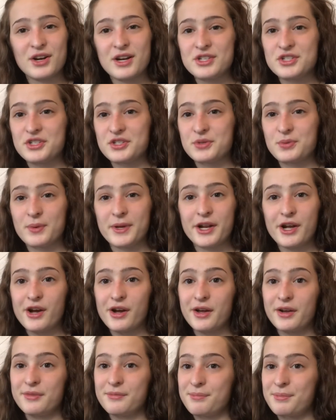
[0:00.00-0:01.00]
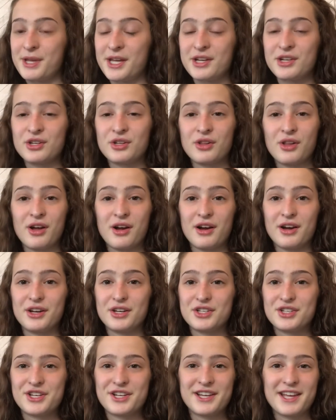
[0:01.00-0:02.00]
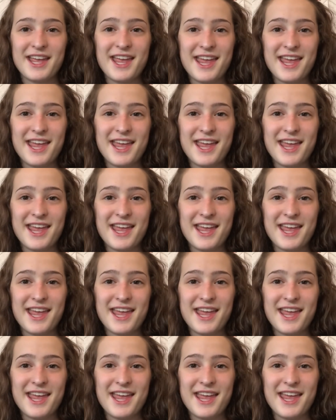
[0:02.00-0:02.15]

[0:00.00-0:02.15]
I just went on Pick Collage,